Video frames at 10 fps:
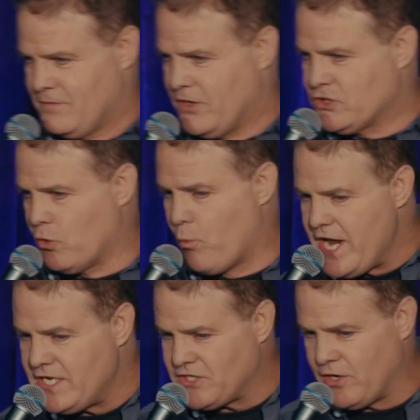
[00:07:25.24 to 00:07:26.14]
There's a
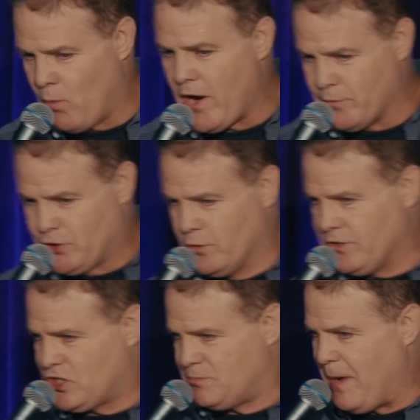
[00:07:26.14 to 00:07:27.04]
reason why we're doing
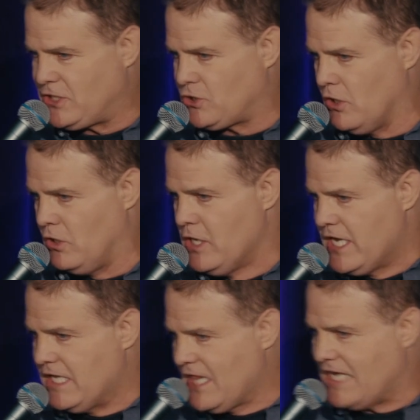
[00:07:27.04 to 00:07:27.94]
this special
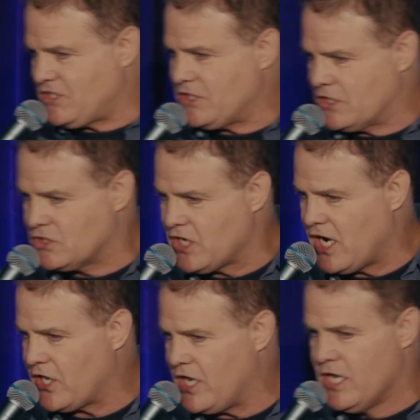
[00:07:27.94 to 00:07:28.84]
in Lexington,
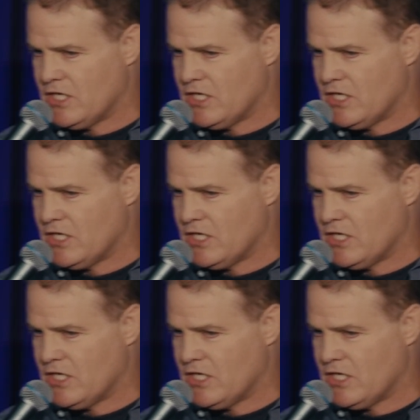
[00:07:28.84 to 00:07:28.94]
Kentucky.